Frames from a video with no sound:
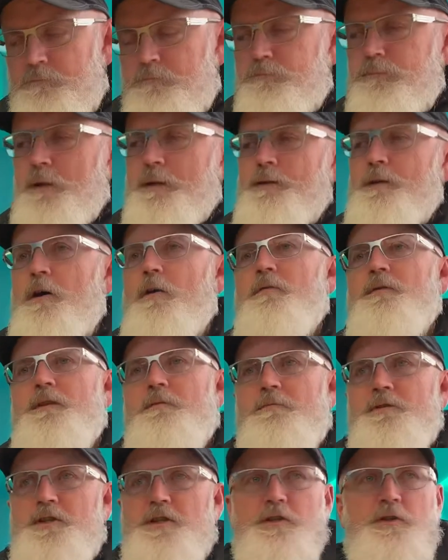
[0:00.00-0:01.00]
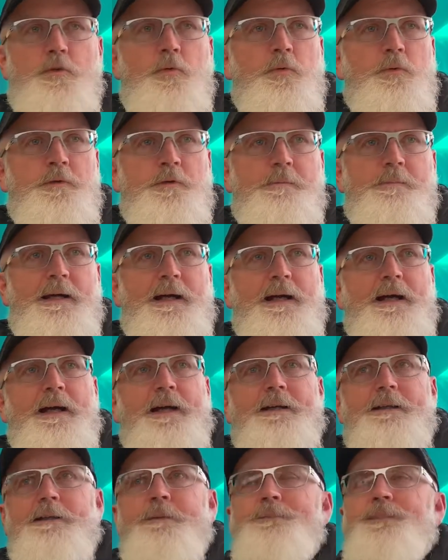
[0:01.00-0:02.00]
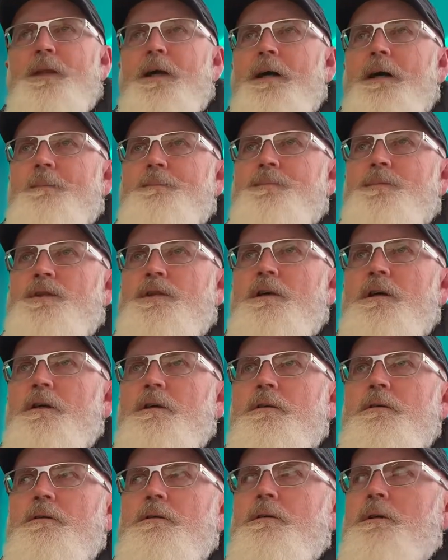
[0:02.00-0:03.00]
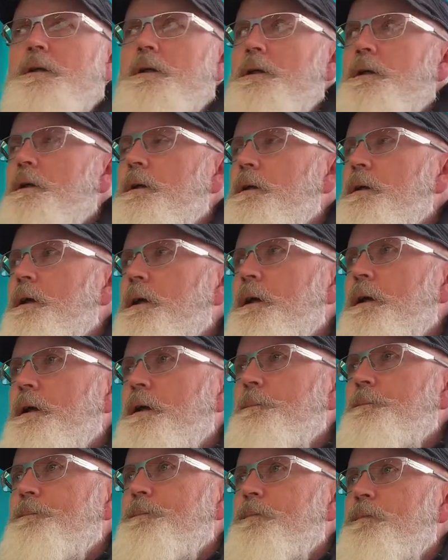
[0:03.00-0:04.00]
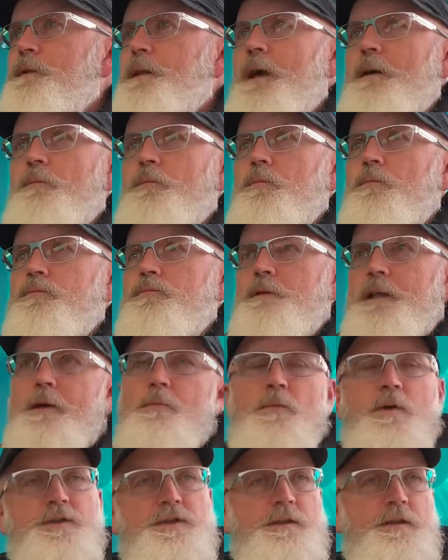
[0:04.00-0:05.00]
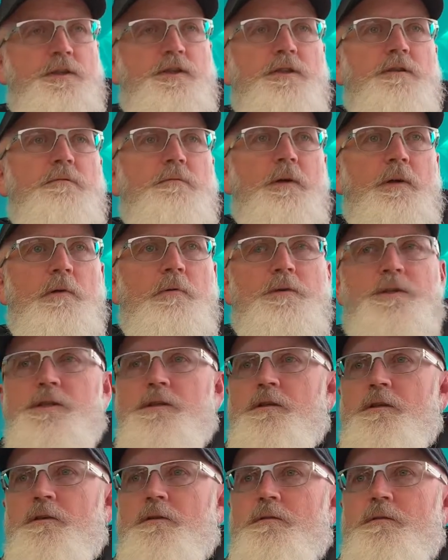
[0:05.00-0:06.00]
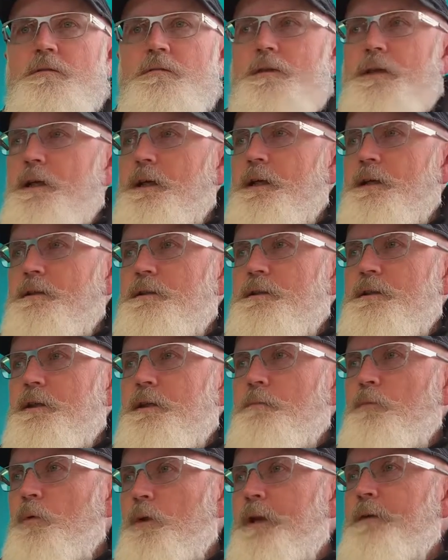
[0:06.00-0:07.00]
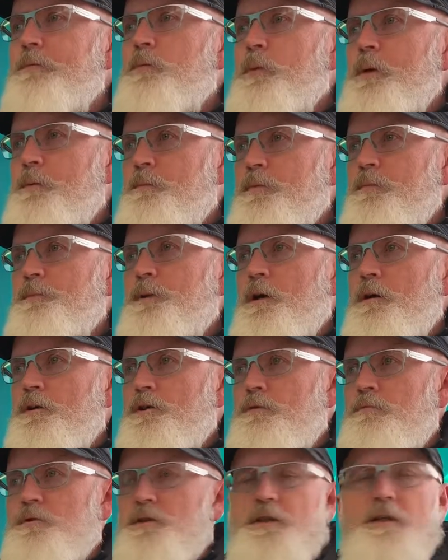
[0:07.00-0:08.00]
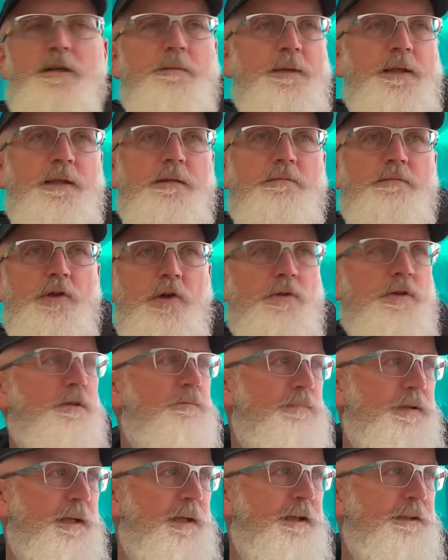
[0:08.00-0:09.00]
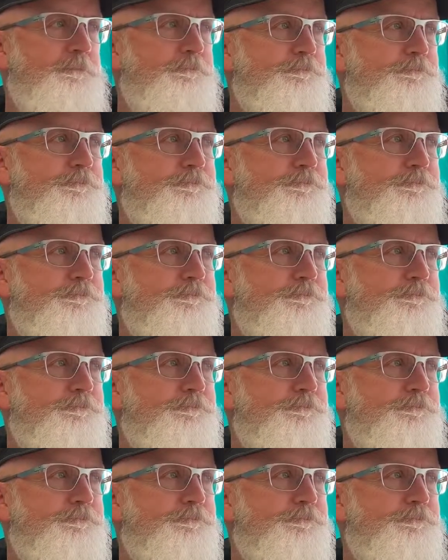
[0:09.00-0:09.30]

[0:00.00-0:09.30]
but the whole thing was just called a park. So that was an issue. We always knew that whatever we proposed was going to be non-compliant.